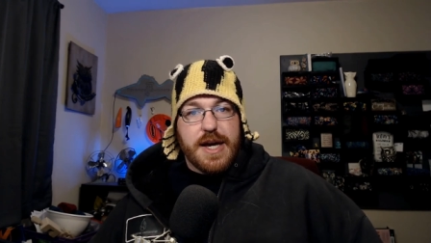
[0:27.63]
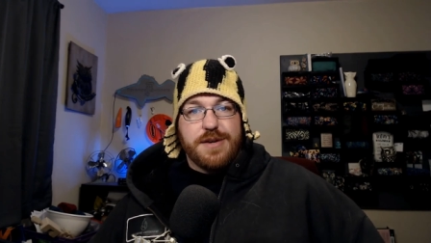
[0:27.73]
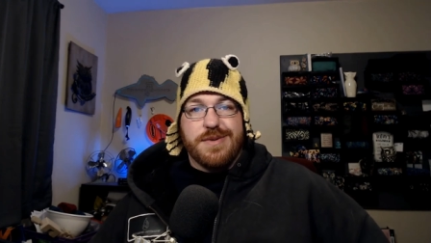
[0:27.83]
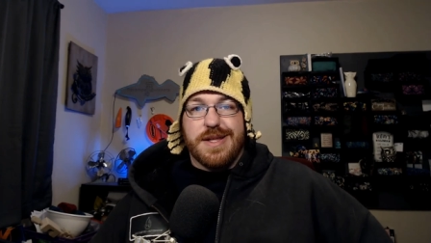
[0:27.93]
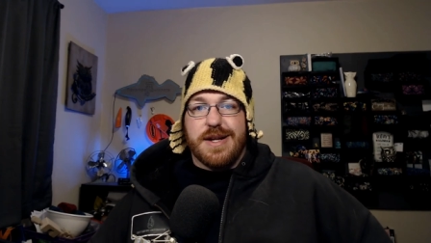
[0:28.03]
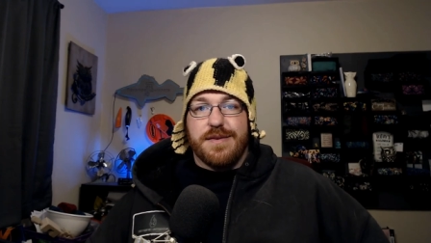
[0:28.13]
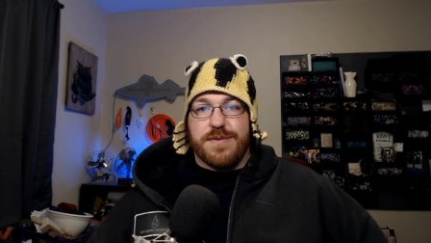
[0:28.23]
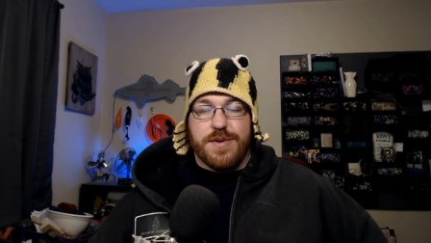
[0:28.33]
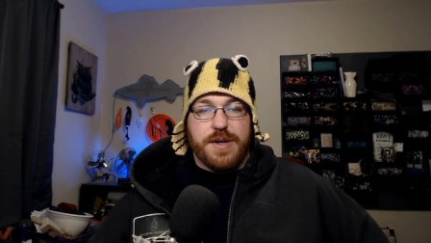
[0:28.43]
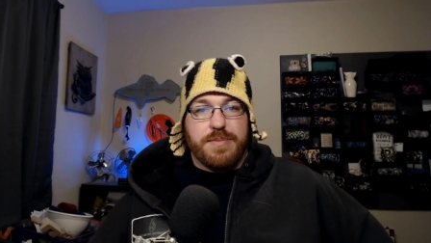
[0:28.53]
I do a lot of
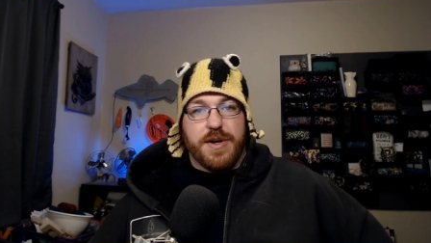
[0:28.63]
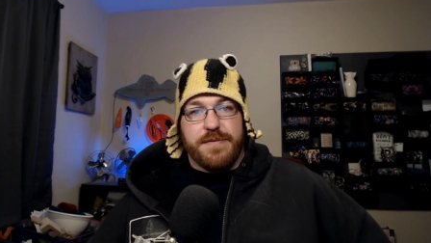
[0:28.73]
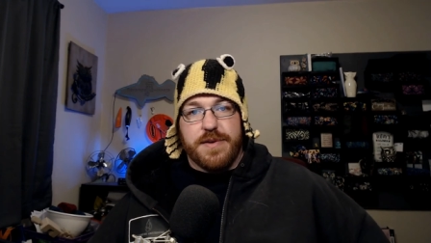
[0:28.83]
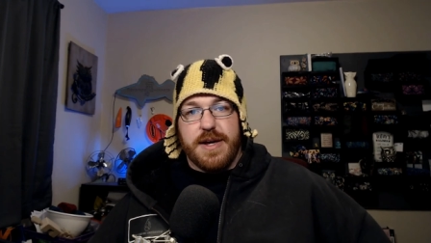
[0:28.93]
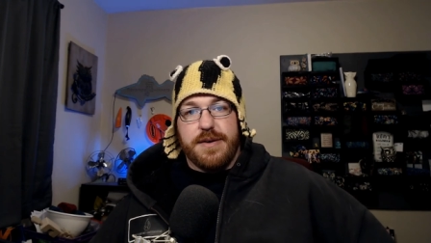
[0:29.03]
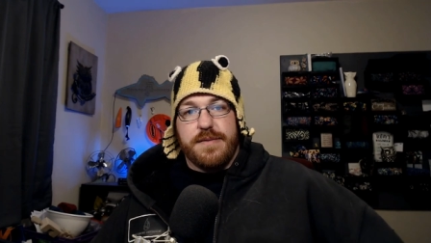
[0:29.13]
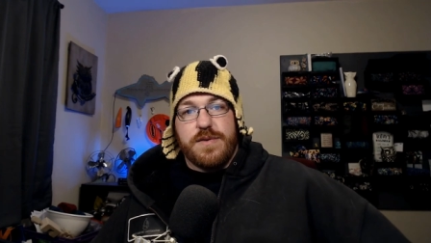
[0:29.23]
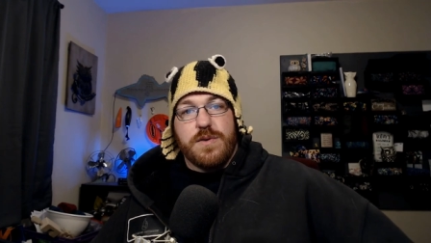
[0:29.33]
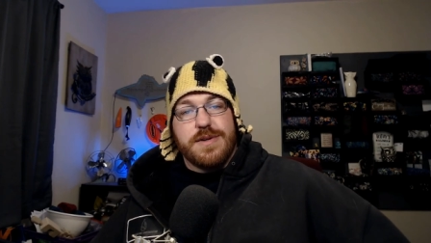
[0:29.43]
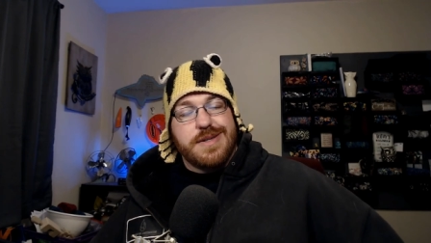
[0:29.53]
3D printing for the out of
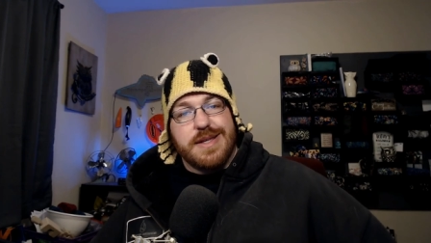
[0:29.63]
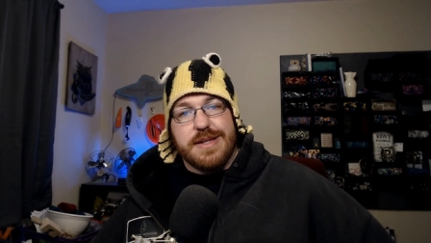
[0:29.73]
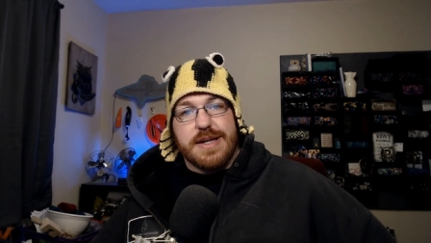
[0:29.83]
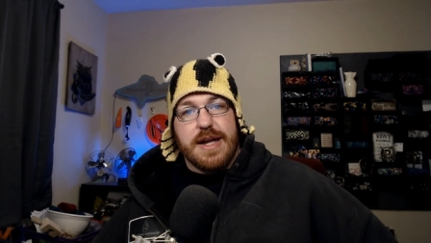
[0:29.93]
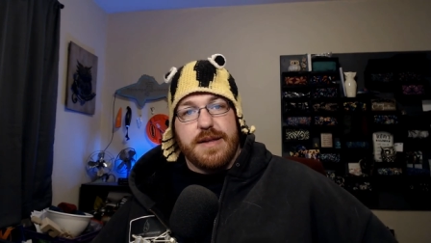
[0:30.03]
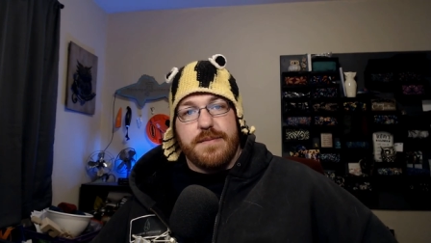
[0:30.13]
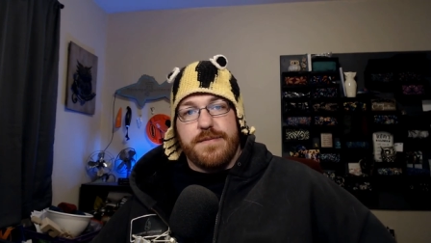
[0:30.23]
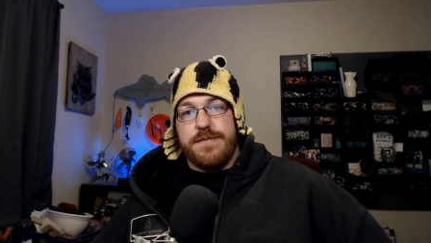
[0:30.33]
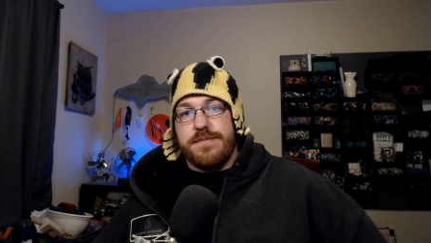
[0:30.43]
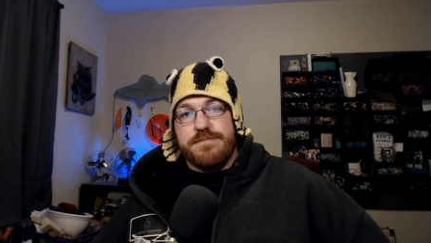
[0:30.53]
doors. That's kind of
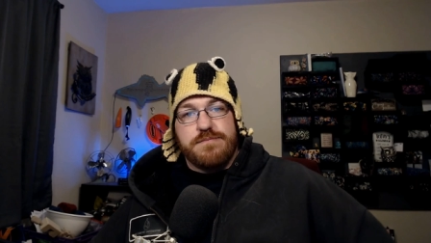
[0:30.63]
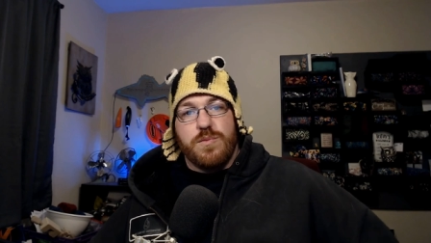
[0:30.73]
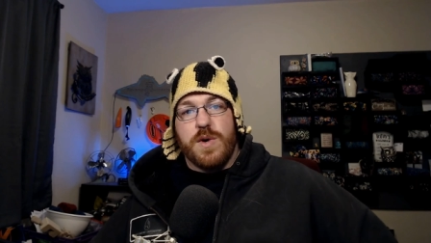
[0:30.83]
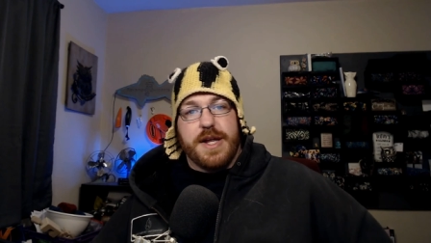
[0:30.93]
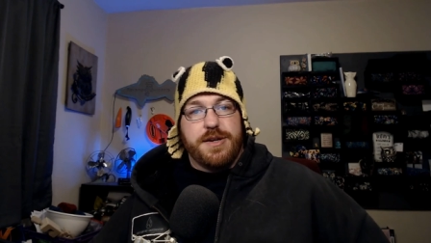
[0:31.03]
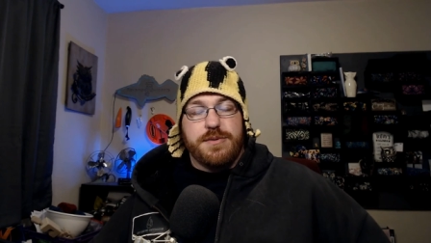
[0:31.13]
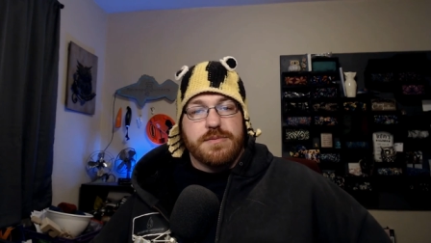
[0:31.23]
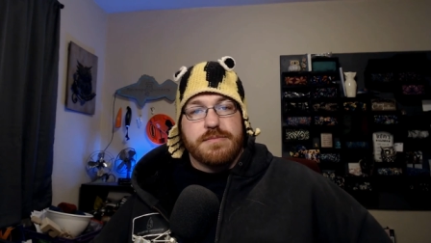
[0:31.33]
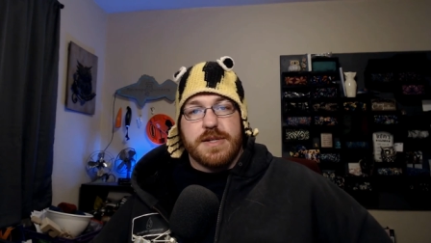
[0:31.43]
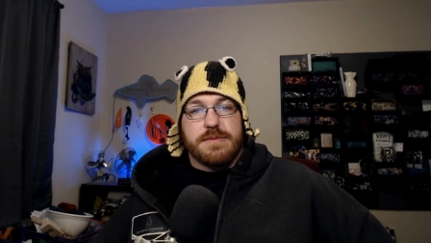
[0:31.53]
what I do.
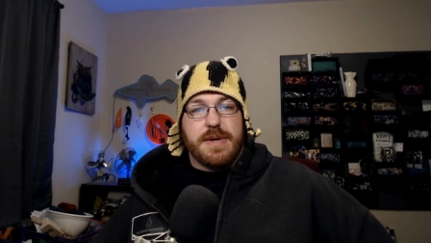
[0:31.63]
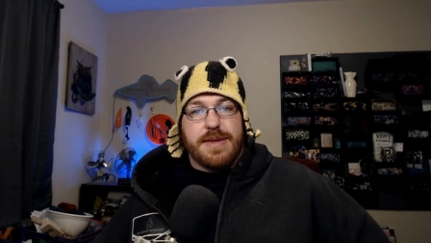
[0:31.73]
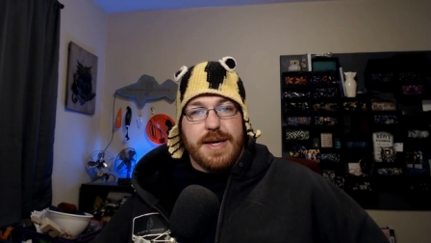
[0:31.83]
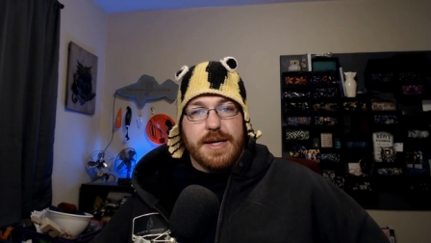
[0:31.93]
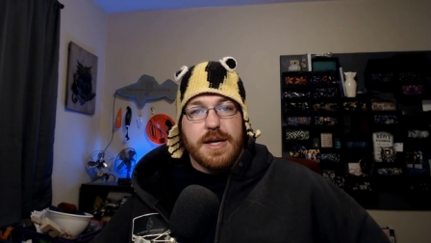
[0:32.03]
That's my thing.